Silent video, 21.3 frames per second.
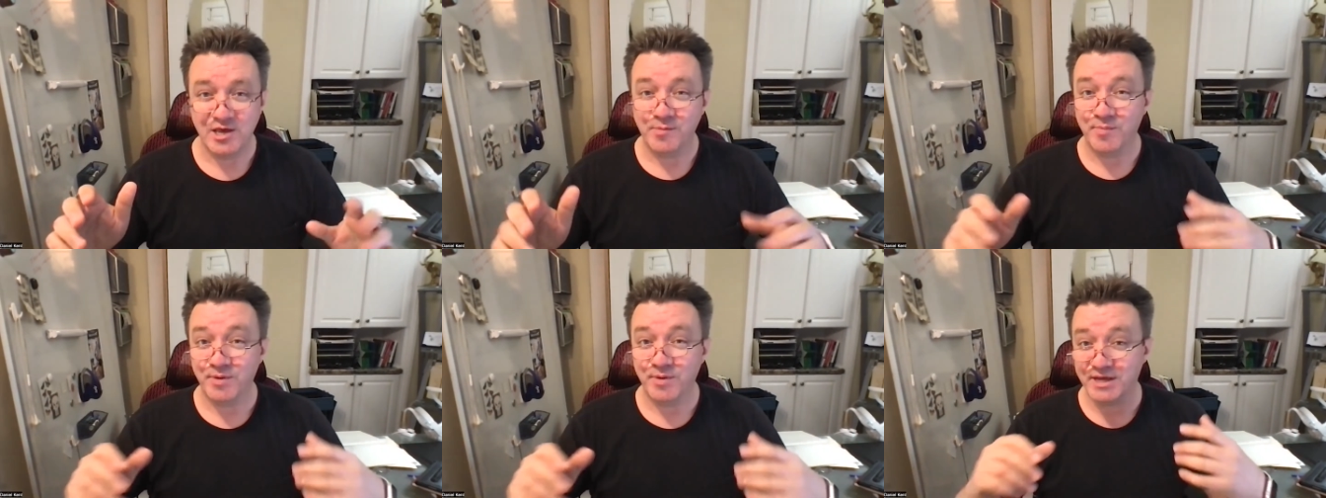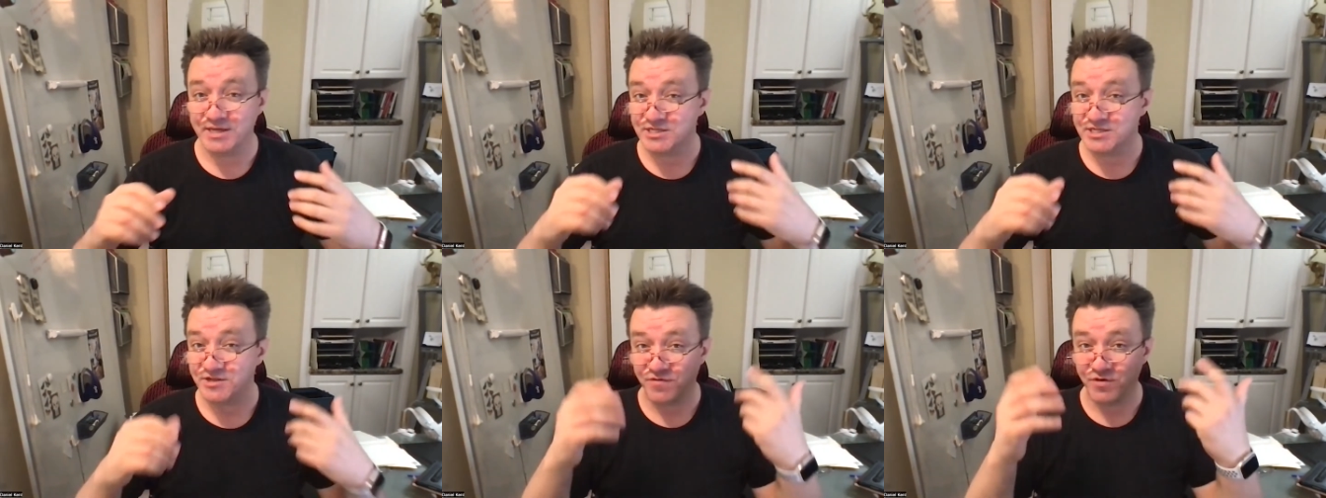
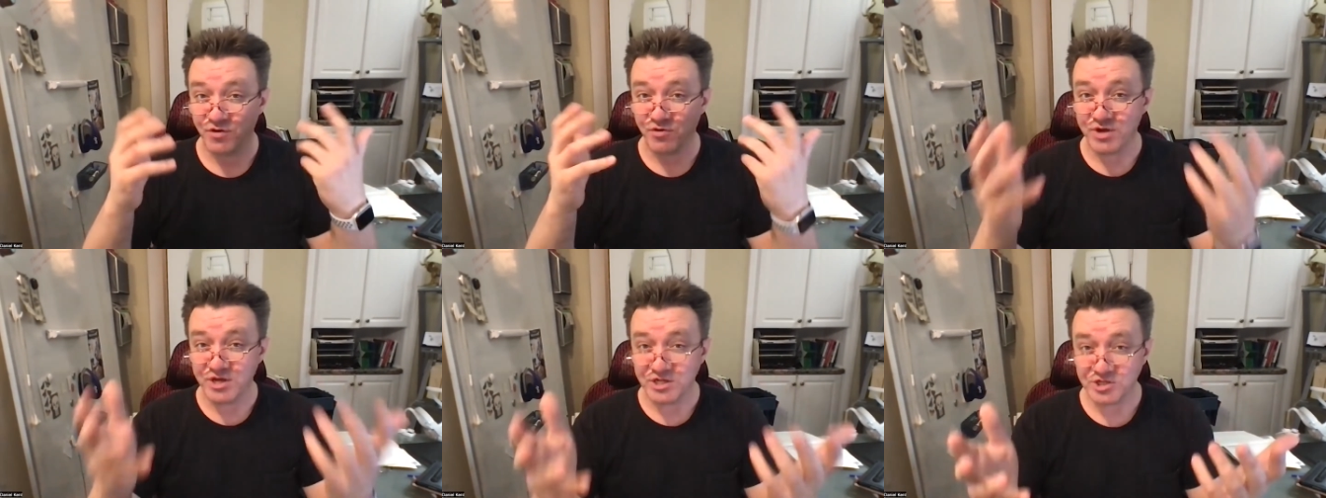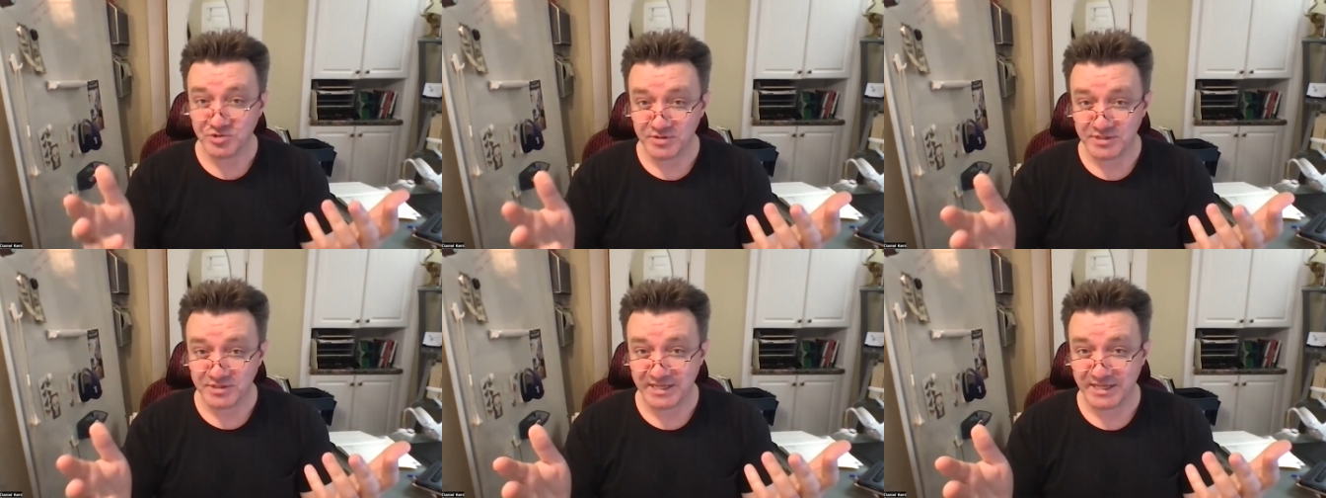because if you're
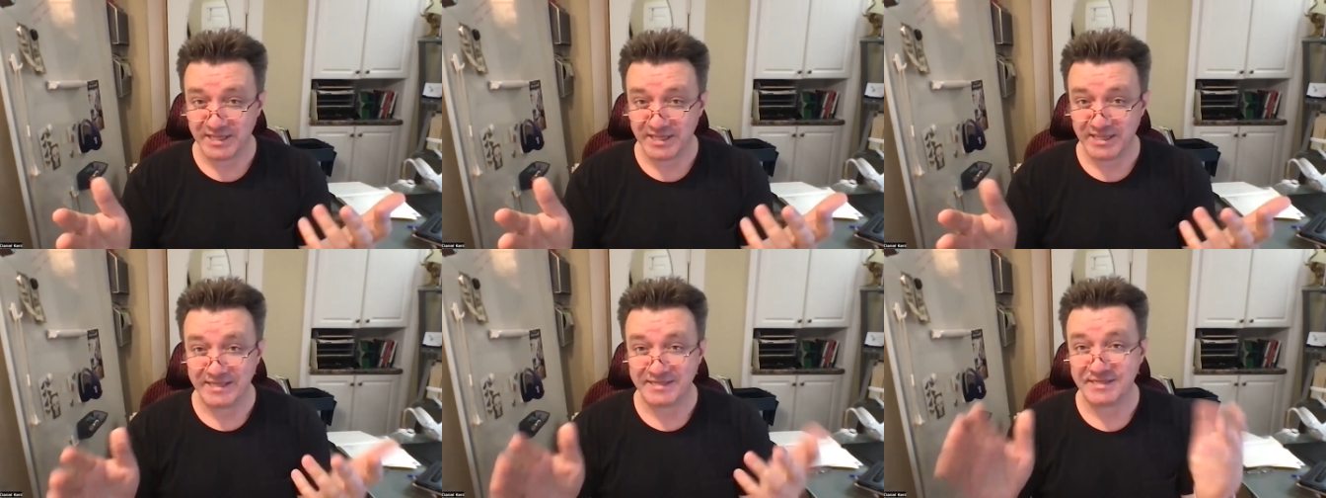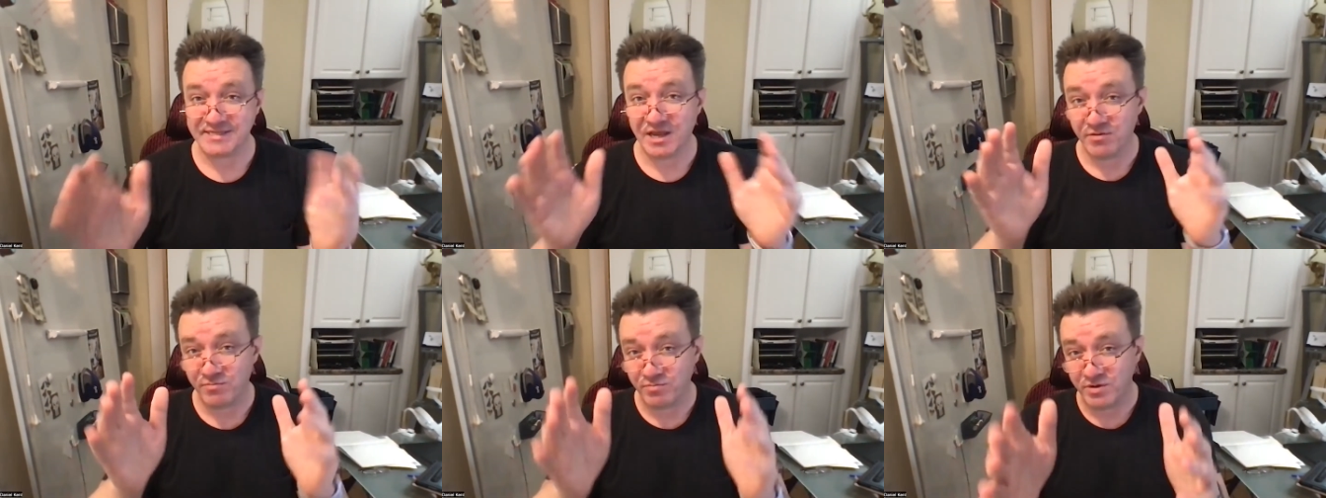interested in
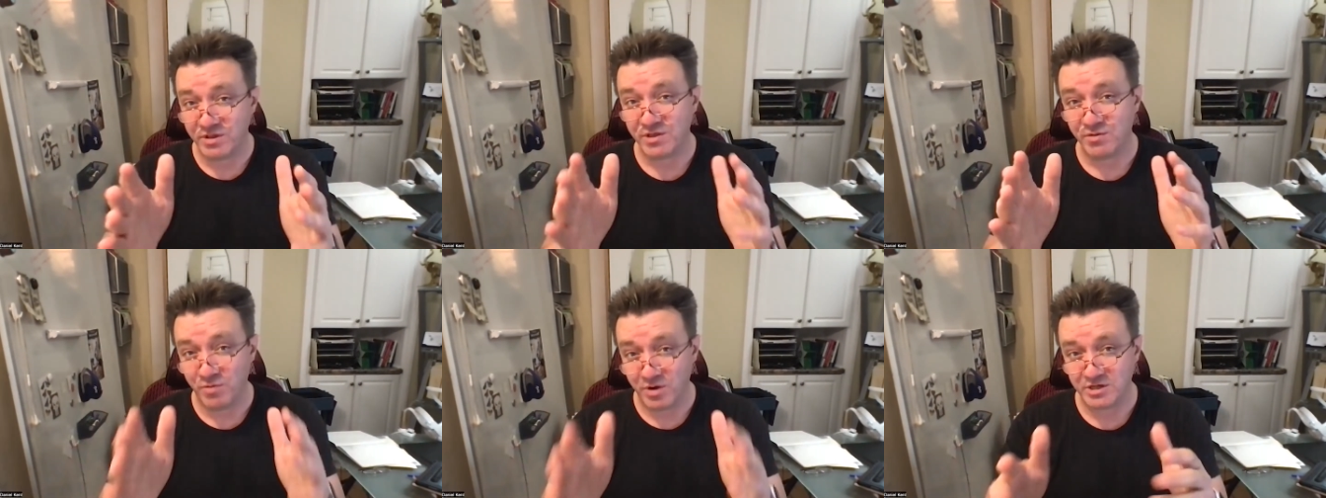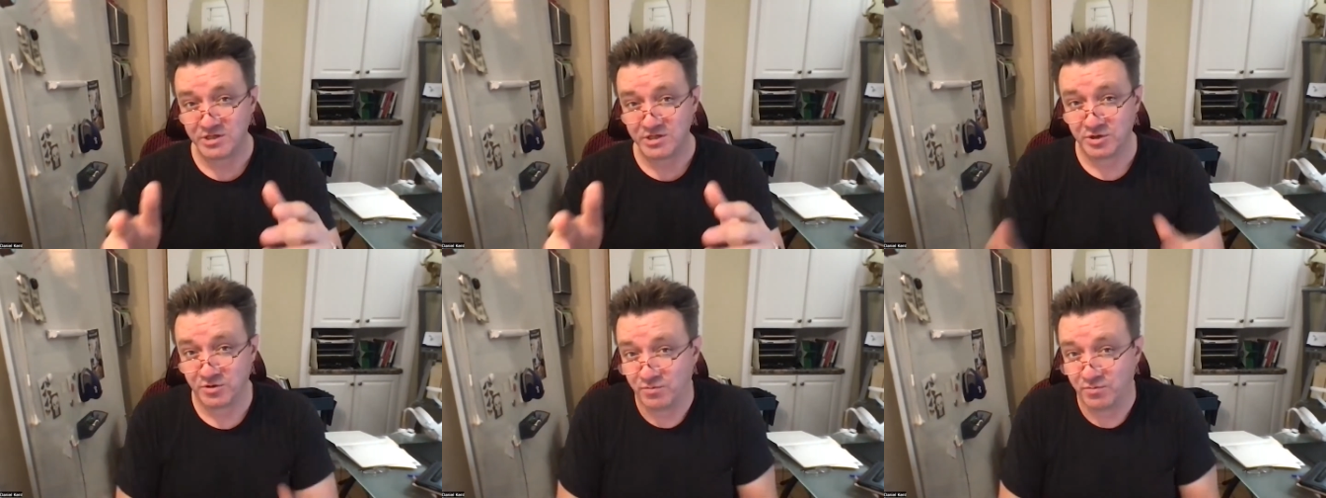this, I really
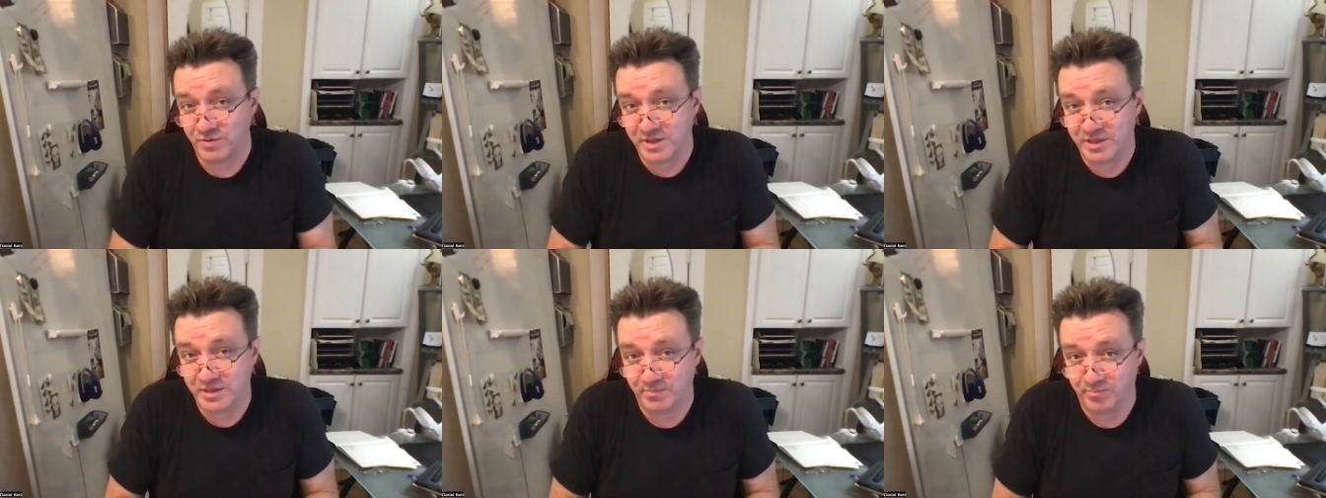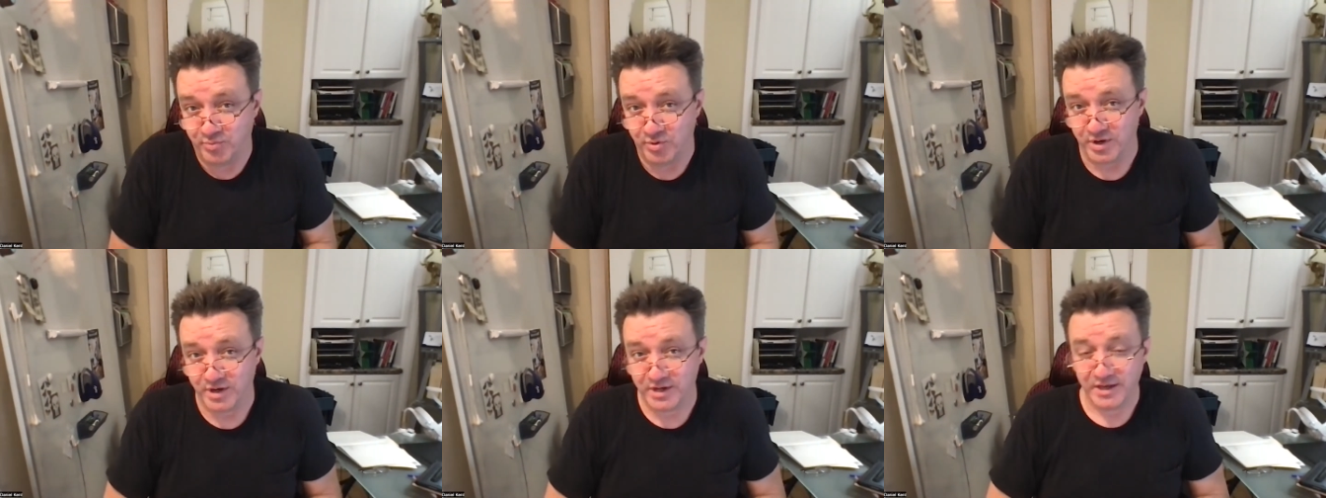want you to read the
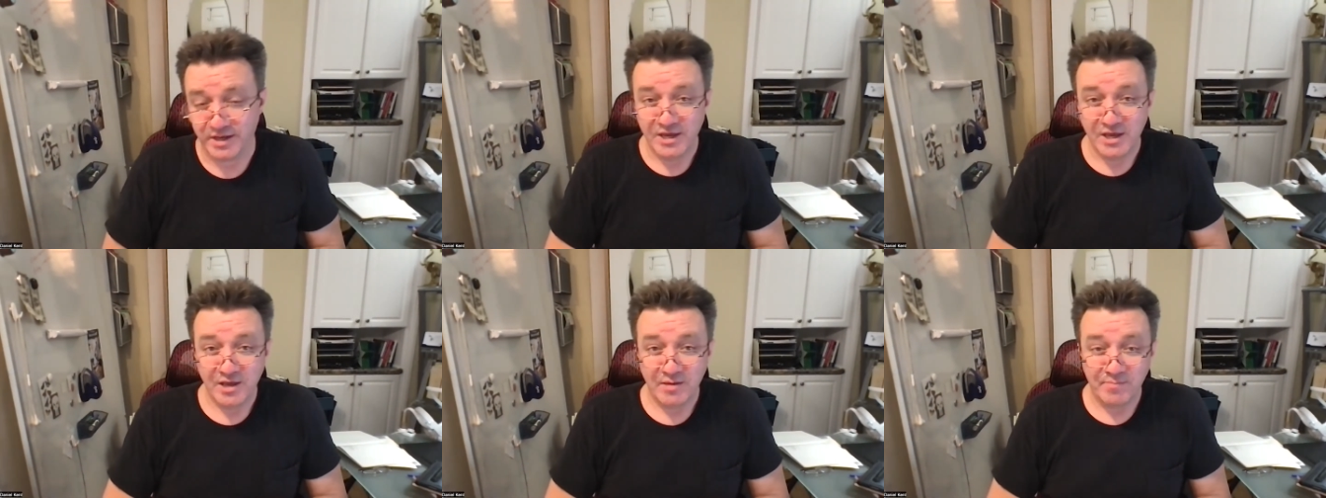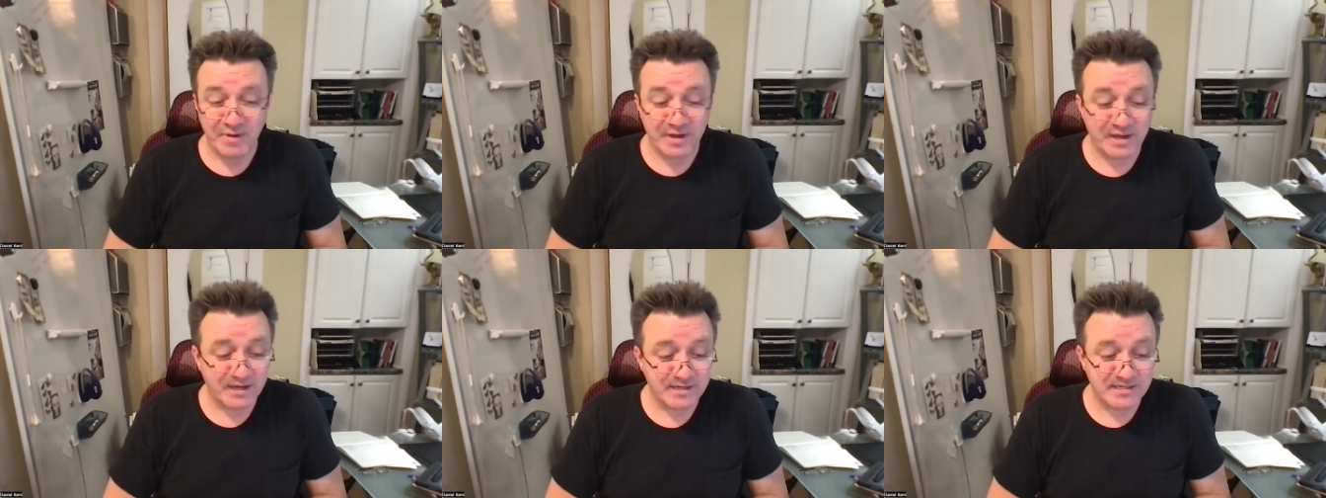book,
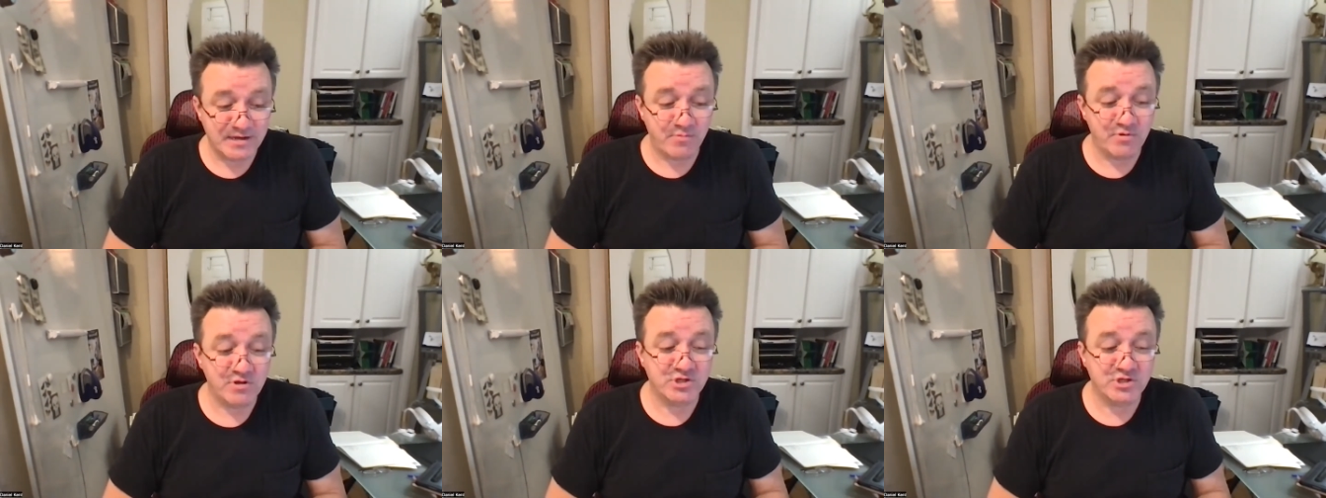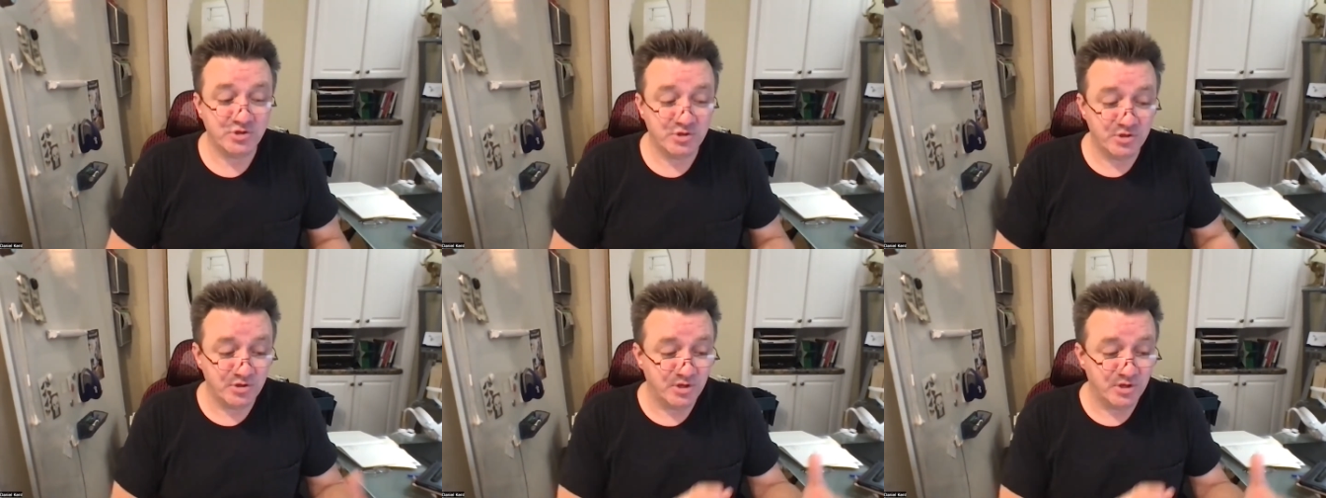because I want you to